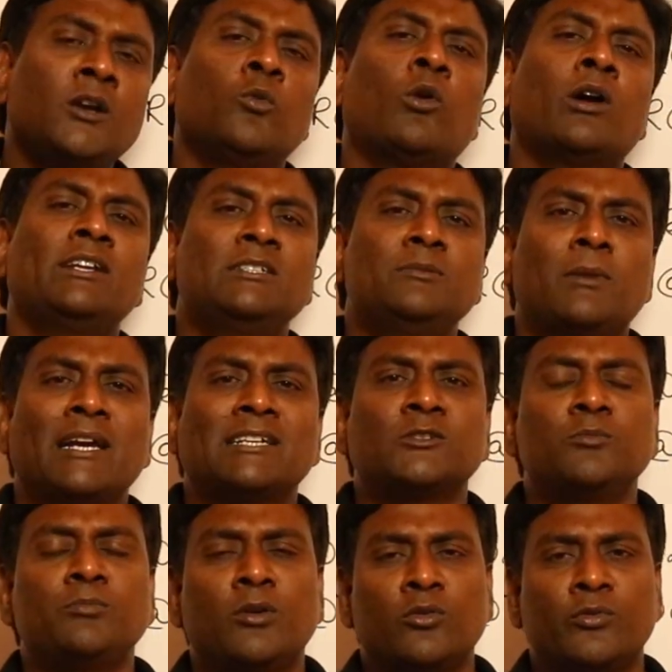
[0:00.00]
What is
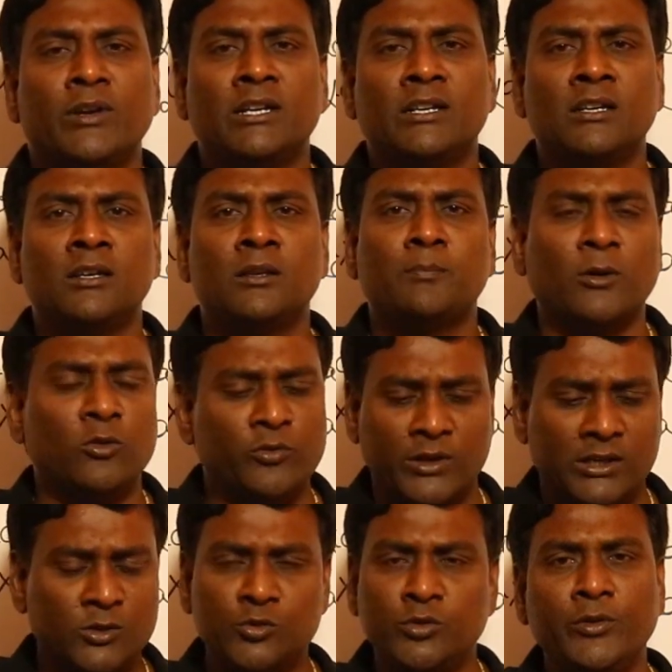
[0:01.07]
maximum power factor? Power
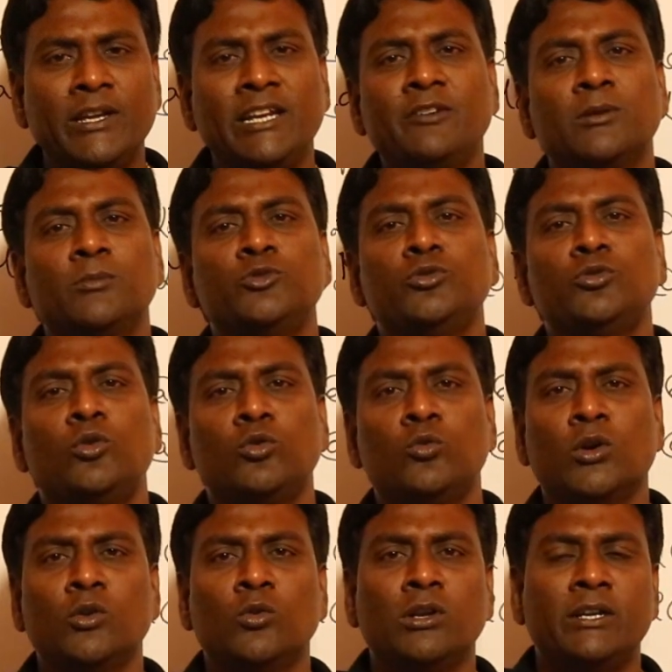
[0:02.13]
factor should vary from 0 to
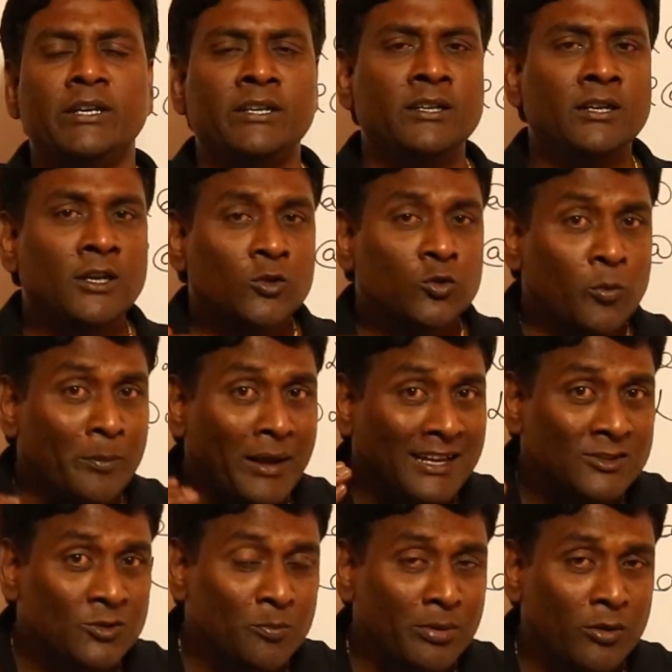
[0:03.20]
1 only, so
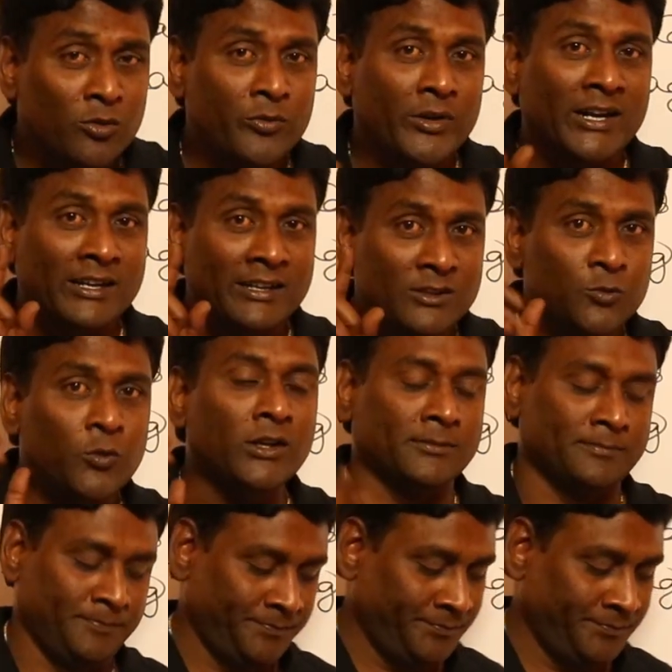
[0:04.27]
maximum power factor is 1.